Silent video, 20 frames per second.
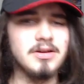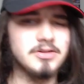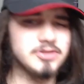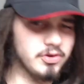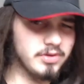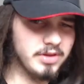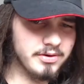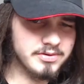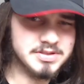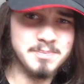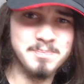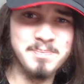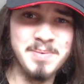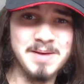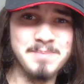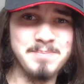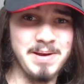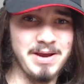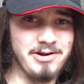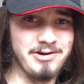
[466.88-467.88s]
So that was a
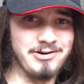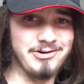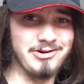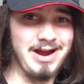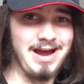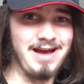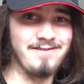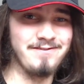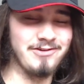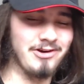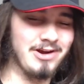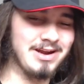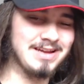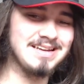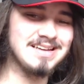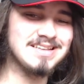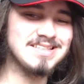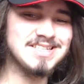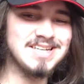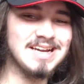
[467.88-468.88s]
big paragraph,
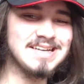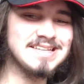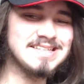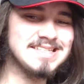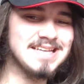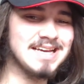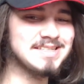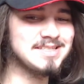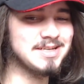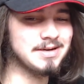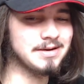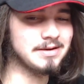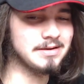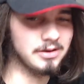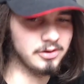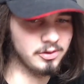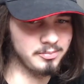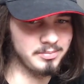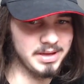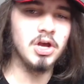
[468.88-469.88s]
right? Let's dissect it a
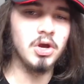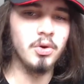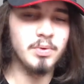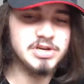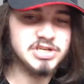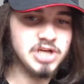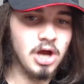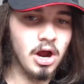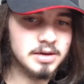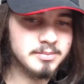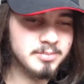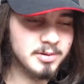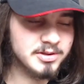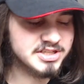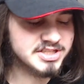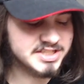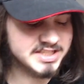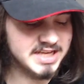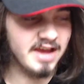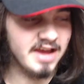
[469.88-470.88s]
little bit. We talked about
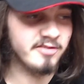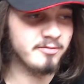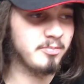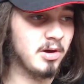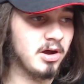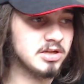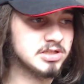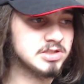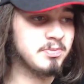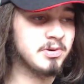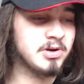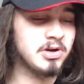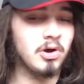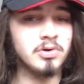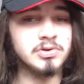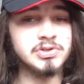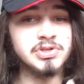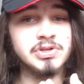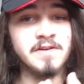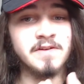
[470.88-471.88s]
the staff bots, but also the